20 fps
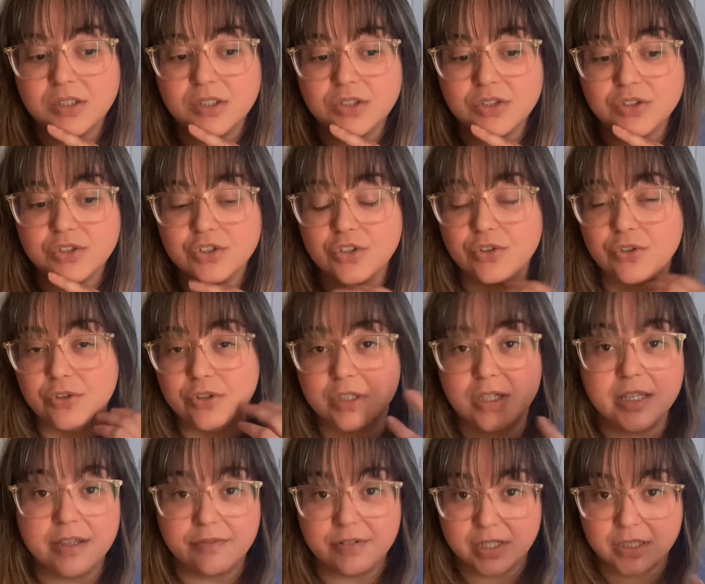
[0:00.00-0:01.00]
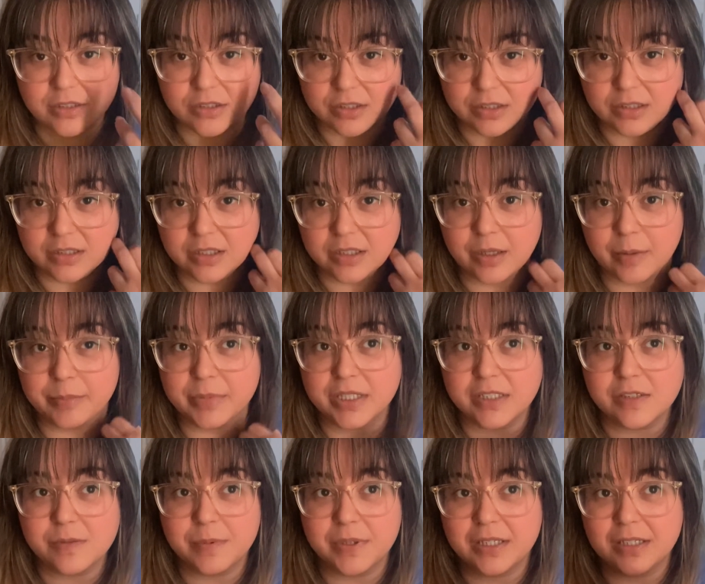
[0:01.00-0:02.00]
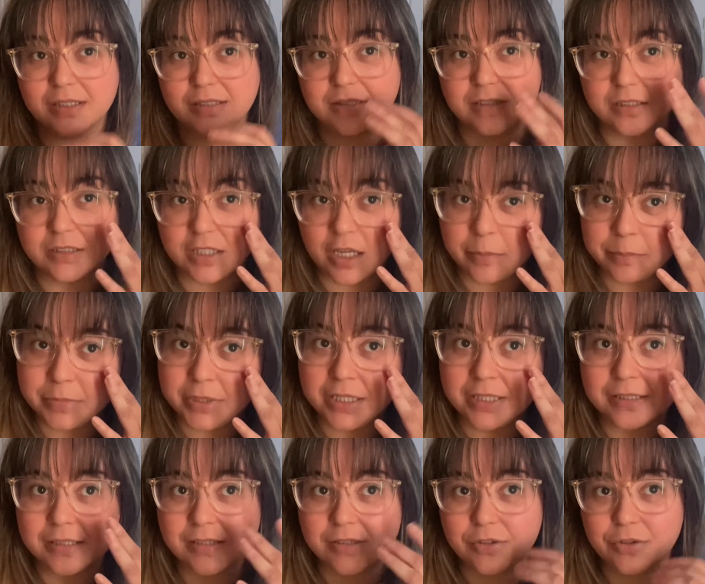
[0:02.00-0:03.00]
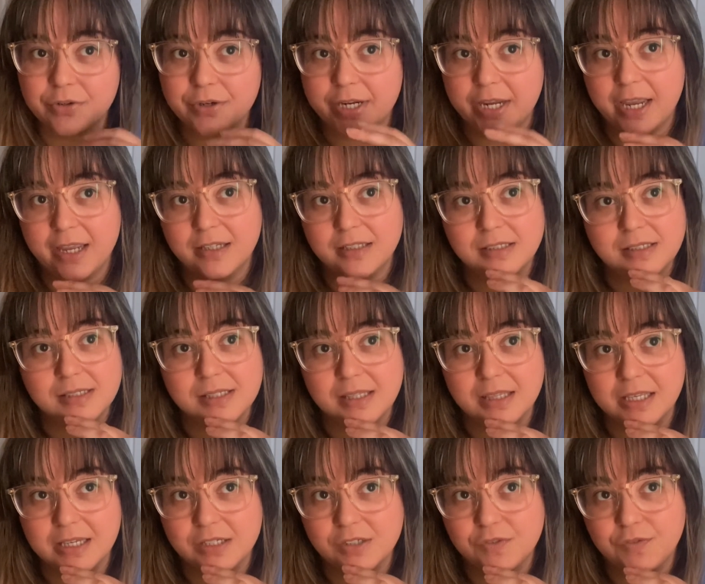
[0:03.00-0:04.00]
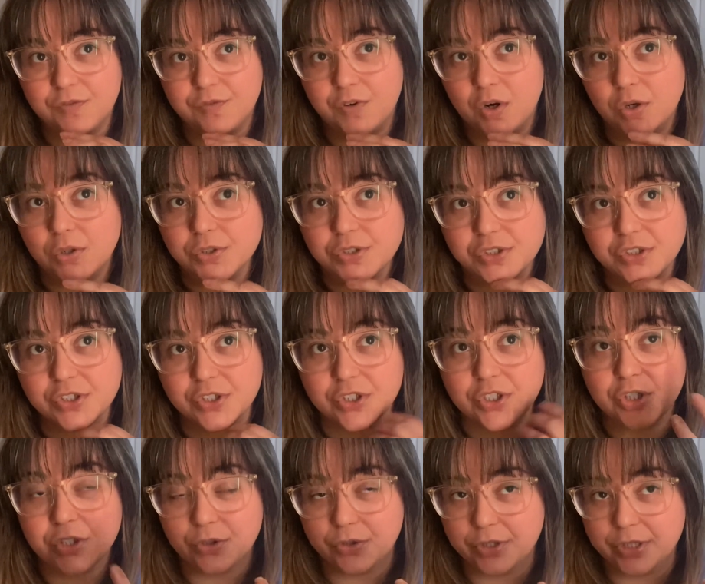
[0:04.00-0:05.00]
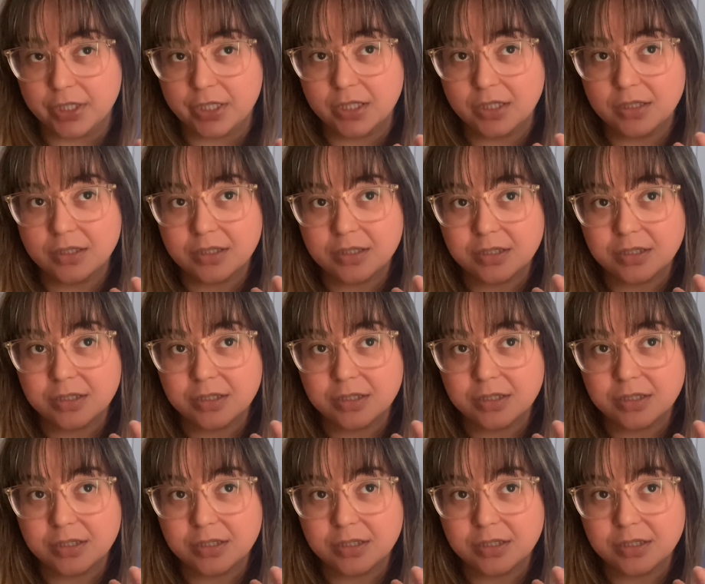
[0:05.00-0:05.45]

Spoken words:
So you give in to the numbness because the numbness creates this false security